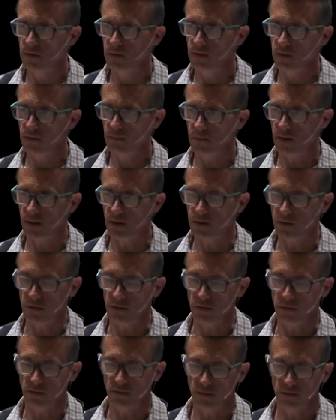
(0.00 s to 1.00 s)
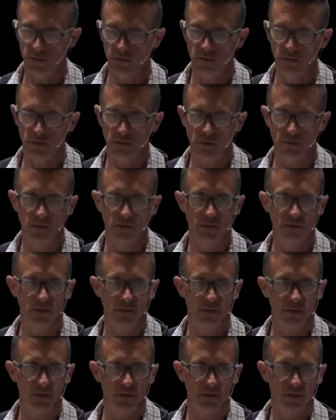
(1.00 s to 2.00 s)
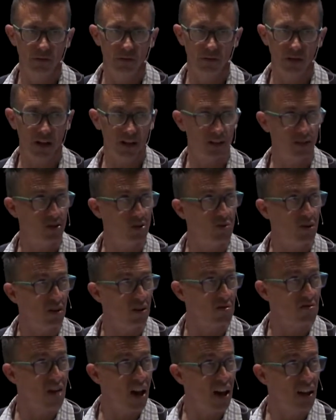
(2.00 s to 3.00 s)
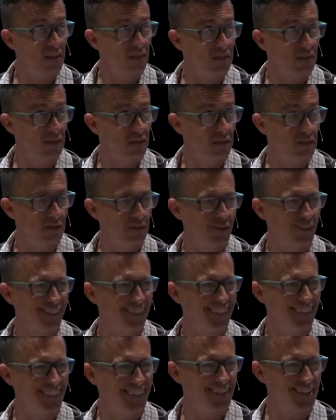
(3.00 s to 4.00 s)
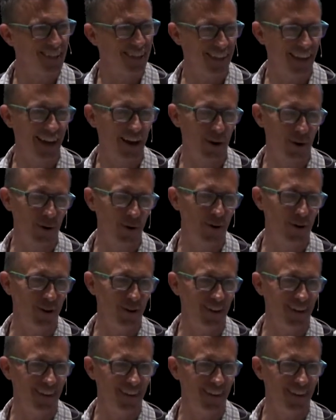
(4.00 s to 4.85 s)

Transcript: I'm like, Ugh. God, did you hear that? He's like, Yeah, I heard it.